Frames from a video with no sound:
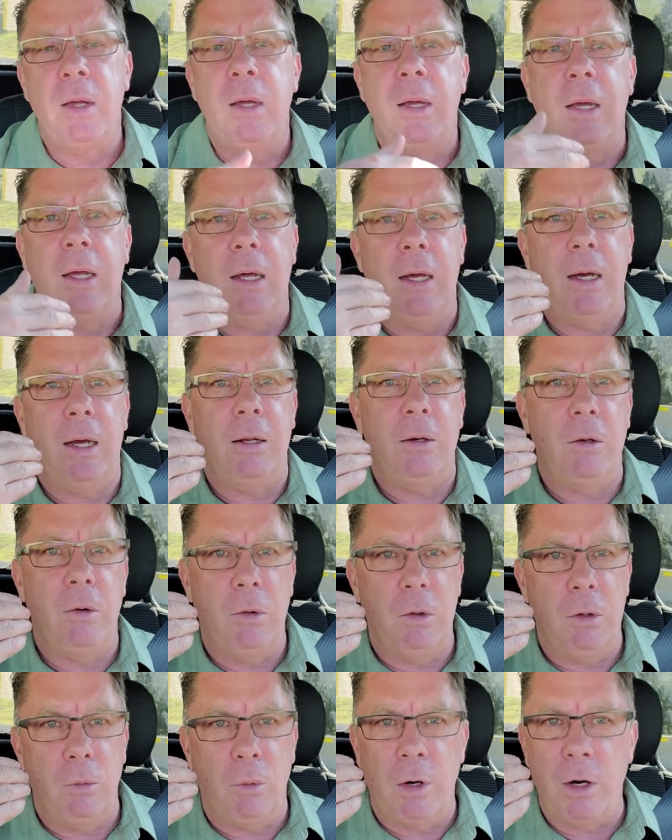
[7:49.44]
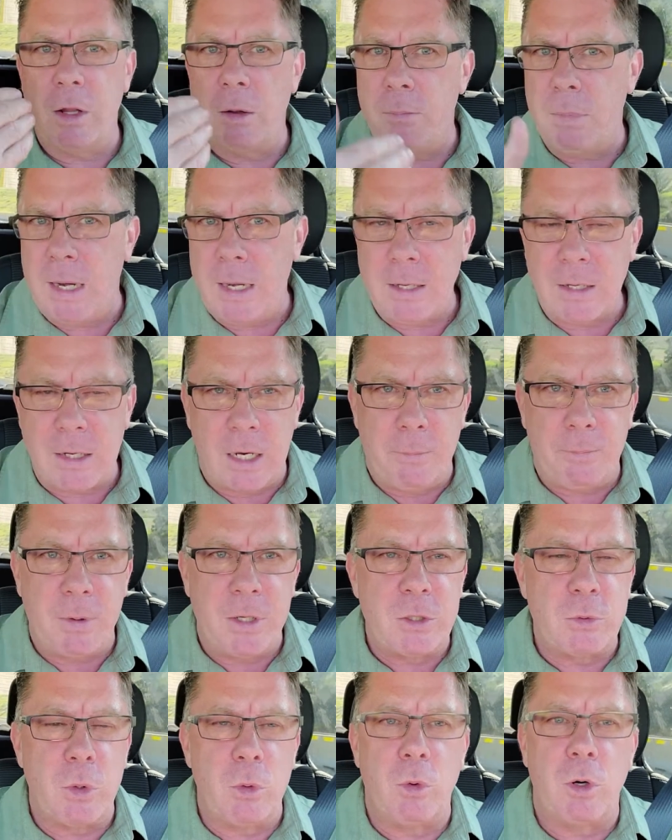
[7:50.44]
And one of the main
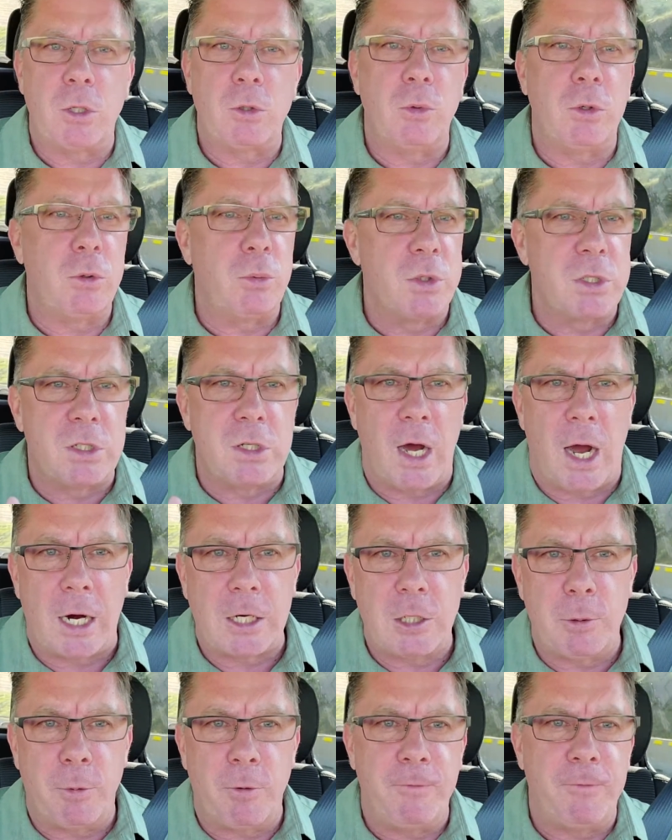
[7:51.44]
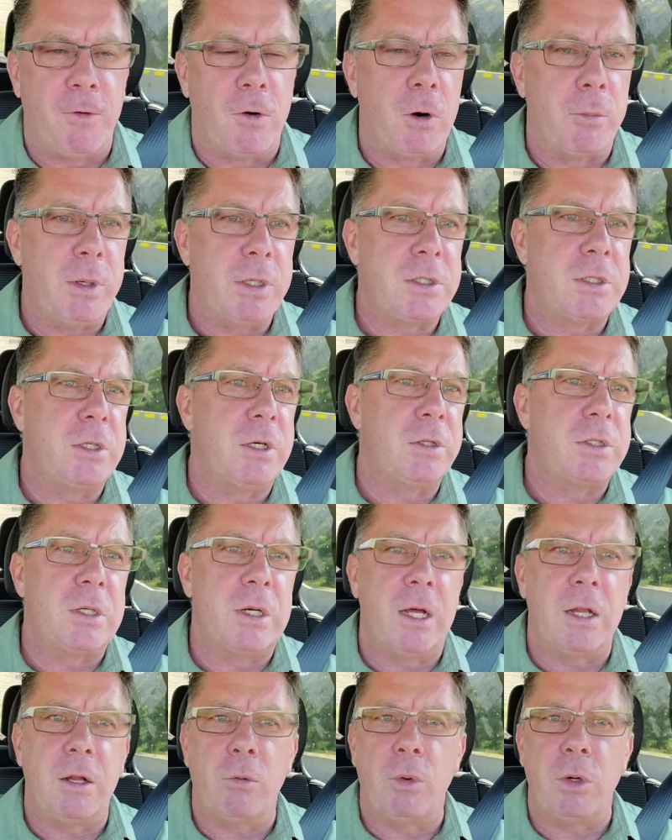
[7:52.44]
companies we worked with was Dr. Performance. There's
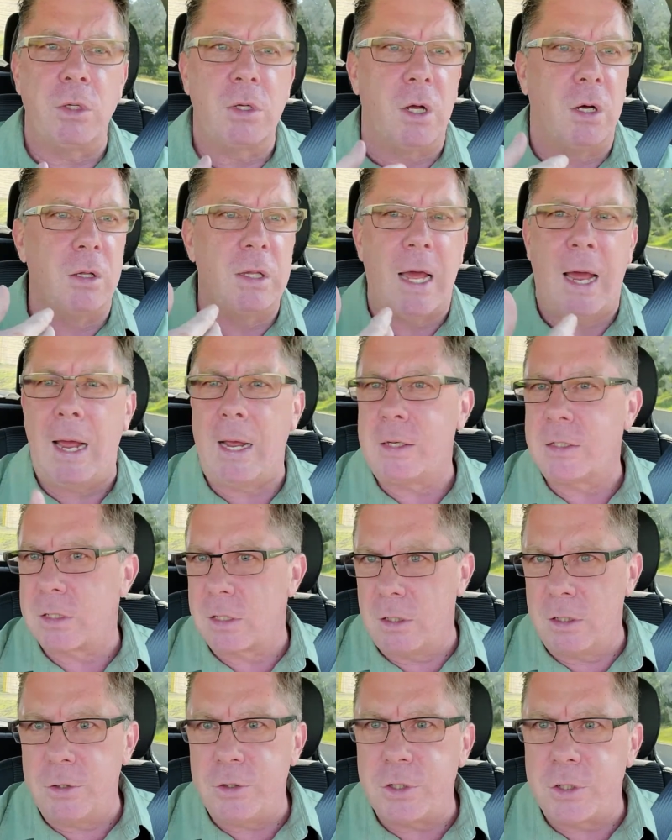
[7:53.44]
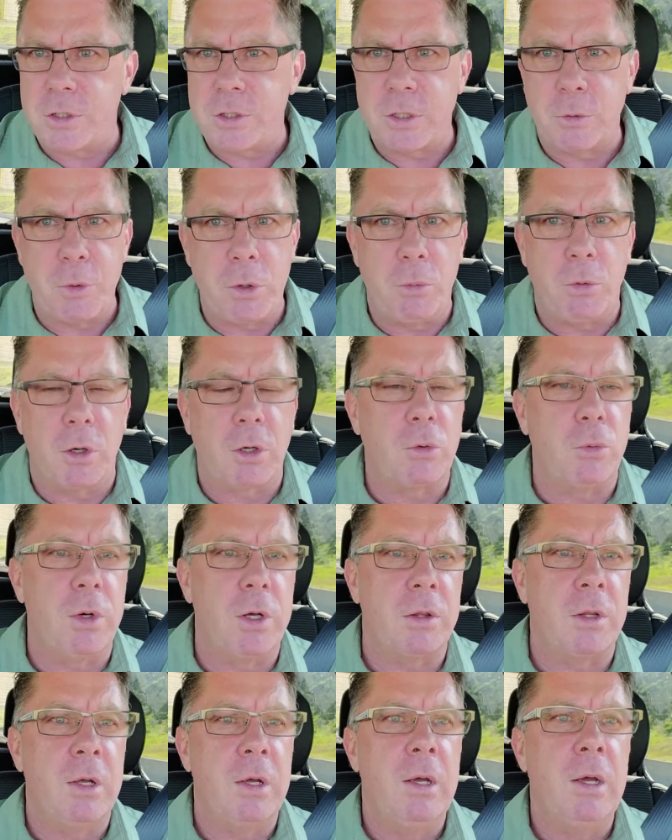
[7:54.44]
another one called Ag Solutions that we worked
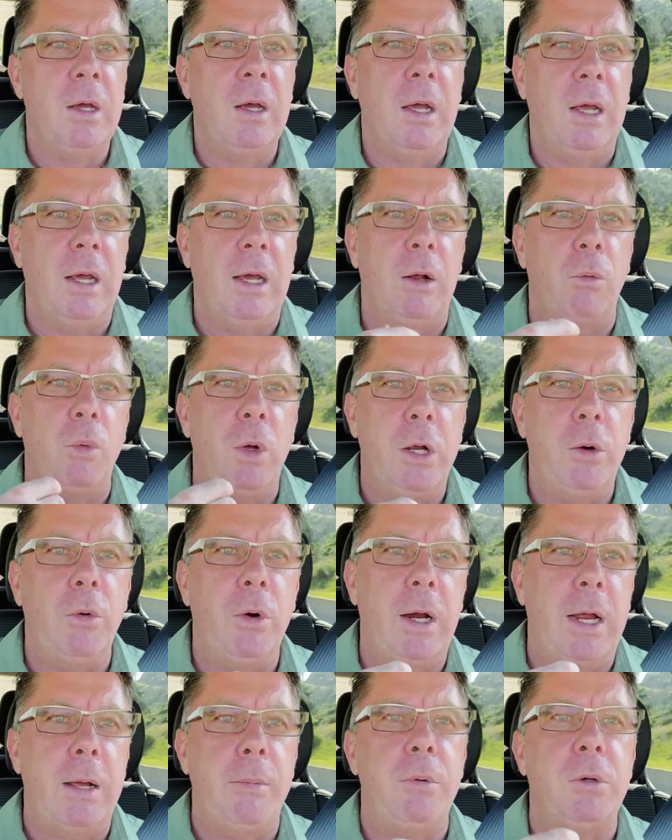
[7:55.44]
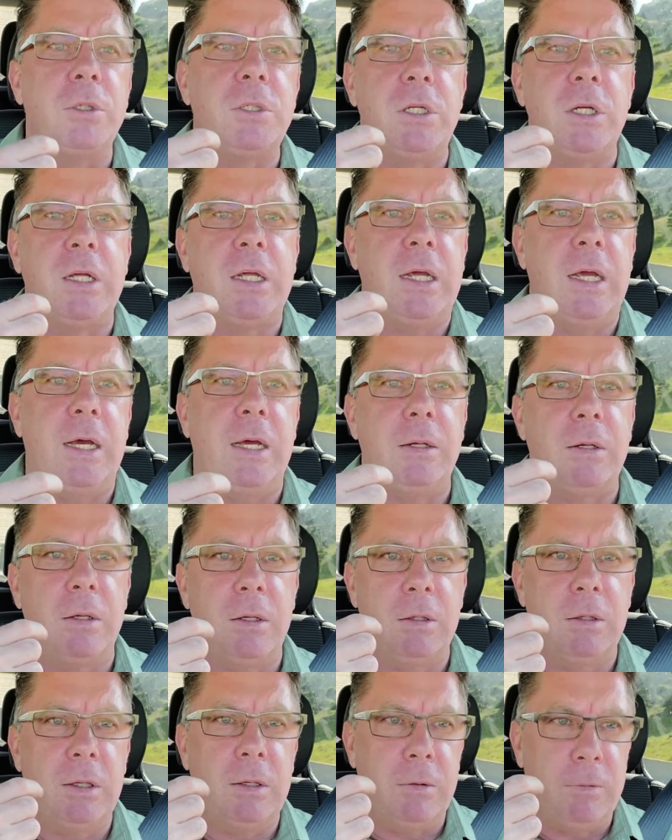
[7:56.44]
with. And we were able to get
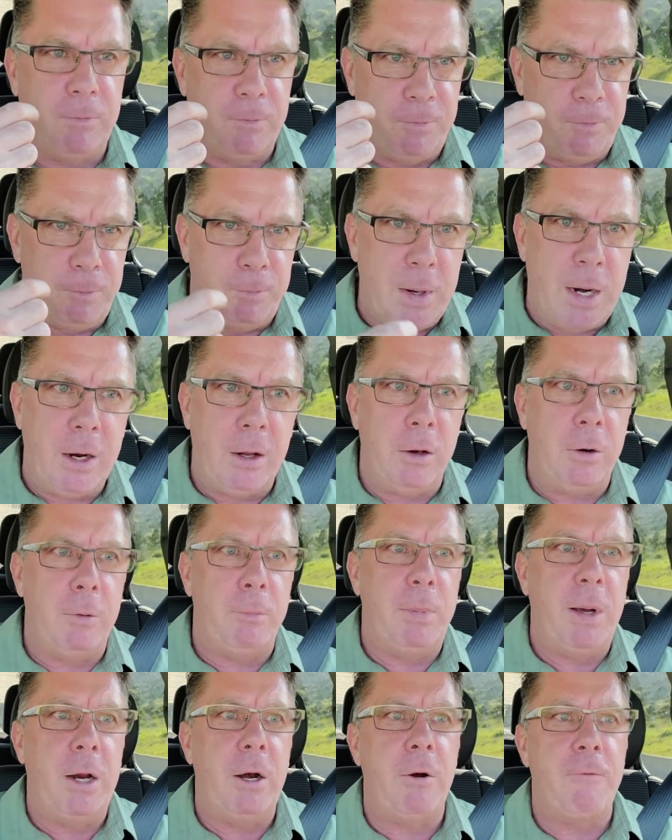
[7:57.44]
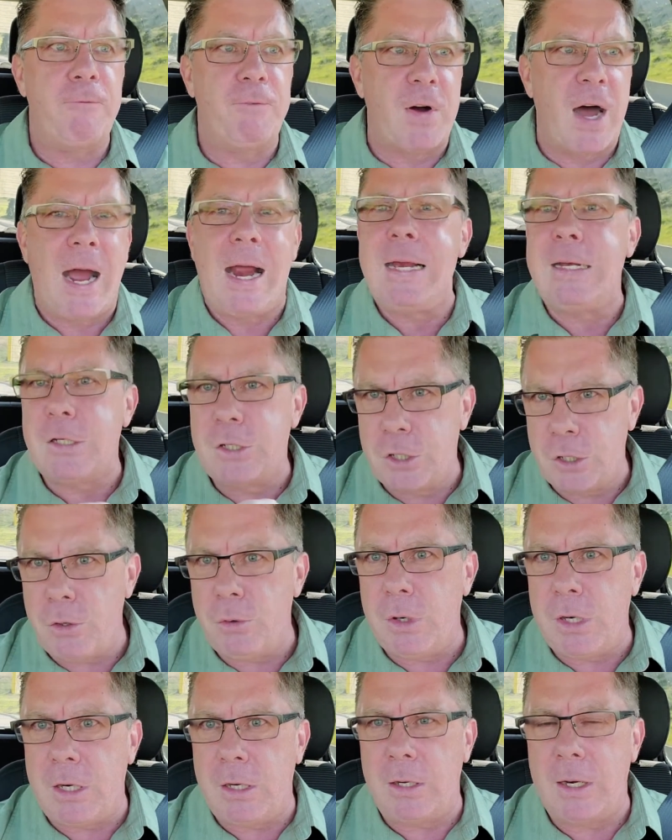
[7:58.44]
better fine
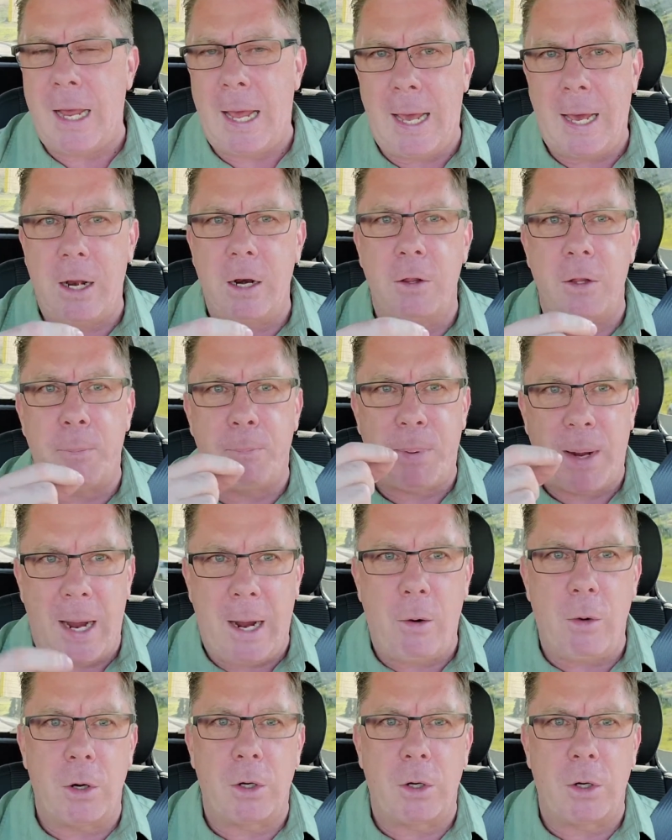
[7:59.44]
tuning out of the power